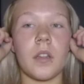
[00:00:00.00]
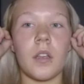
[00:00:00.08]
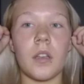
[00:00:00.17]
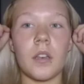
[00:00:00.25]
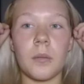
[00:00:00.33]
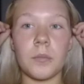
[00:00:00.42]

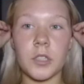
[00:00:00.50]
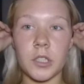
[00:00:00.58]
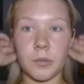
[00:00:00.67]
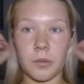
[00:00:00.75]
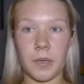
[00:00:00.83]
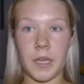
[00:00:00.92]
And I'm just
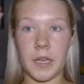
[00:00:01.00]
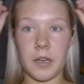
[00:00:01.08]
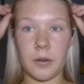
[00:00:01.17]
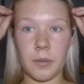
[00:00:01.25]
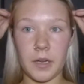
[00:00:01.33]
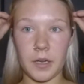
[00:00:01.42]
going to put my
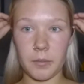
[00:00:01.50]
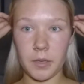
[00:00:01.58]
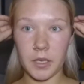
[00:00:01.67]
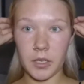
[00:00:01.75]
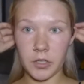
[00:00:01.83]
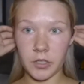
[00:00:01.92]
hair behind my
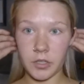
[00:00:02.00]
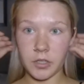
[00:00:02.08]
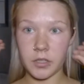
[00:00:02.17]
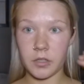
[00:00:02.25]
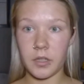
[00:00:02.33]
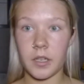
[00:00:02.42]
ears
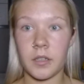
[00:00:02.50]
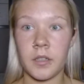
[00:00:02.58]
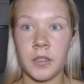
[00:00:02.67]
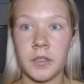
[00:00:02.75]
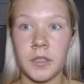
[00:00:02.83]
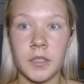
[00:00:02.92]
just so that
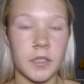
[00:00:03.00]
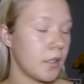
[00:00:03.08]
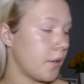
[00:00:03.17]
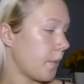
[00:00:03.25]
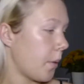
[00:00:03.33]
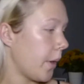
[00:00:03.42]
it's out
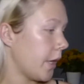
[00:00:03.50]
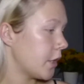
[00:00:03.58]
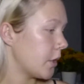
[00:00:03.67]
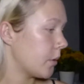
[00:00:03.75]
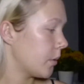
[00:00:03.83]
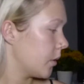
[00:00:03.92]
of my way too.